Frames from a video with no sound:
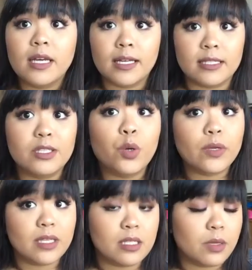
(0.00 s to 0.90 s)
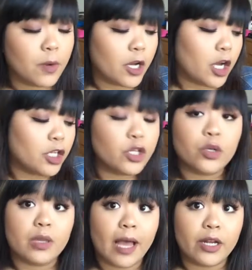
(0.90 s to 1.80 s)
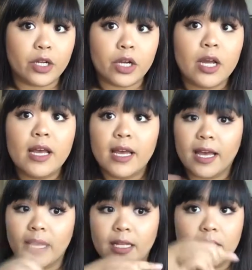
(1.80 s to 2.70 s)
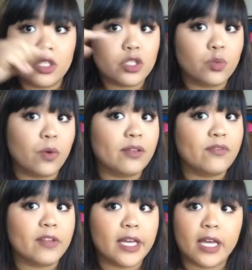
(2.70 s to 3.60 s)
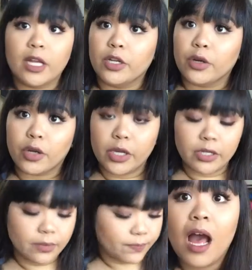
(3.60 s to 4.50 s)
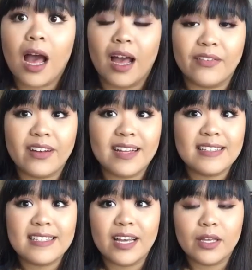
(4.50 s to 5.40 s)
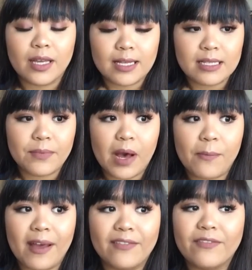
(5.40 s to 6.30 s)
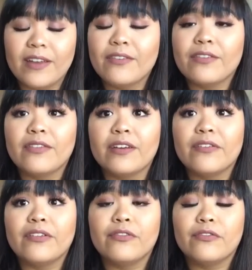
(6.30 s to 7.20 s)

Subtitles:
It's so easy to put on your liner, and it's just one flick and you're good. I forgot to tell you guys about my favorite